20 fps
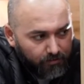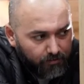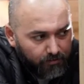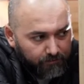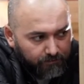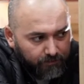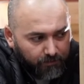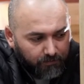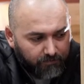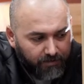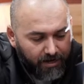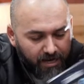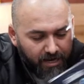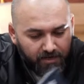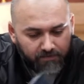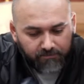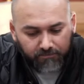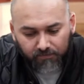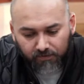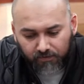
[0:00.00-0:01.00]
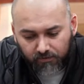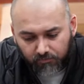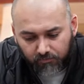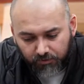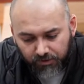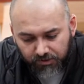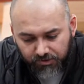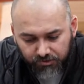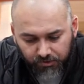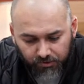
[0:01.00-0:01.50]
For RAM,
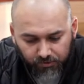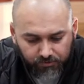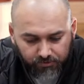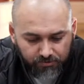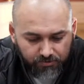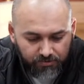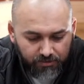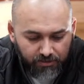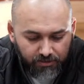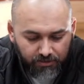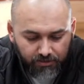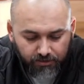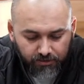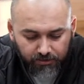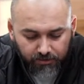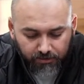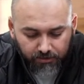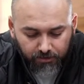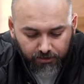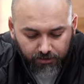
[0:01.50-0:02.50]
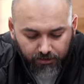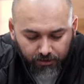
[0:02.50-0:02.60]
we chose the